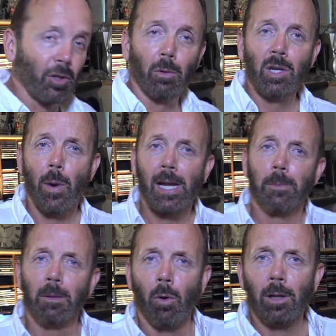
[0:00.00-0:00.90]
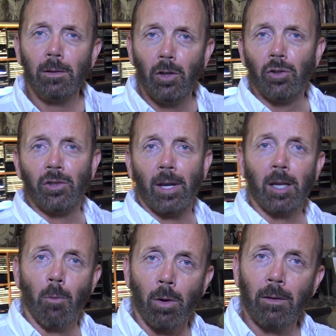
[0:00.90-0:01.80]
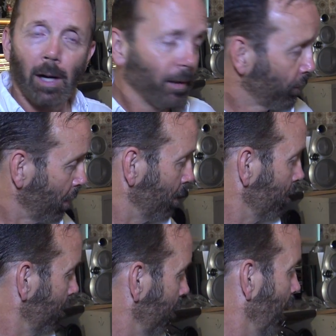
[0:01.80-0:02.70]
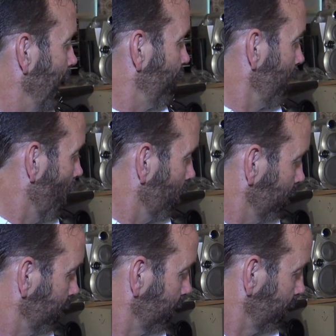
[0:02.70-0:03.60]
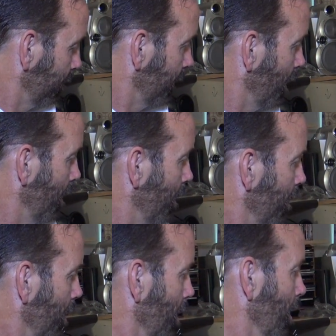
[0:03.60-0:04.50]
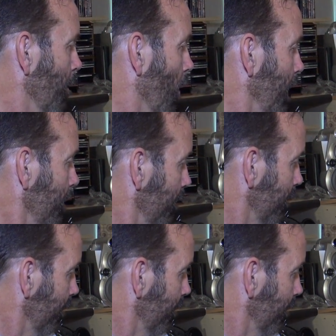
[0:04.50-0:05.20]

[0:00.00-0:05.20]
so when you wake up in the morning, you usually say good morning, right? So, hey, Jibo. Good morning.